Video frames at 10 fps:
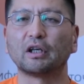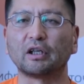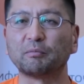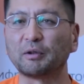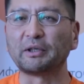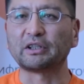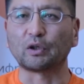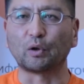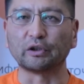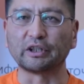
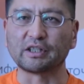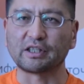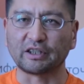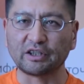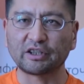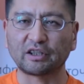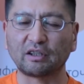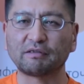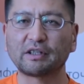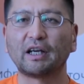implementing all these
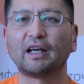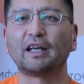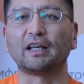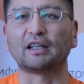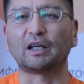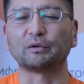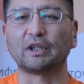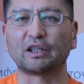initiatives, and I would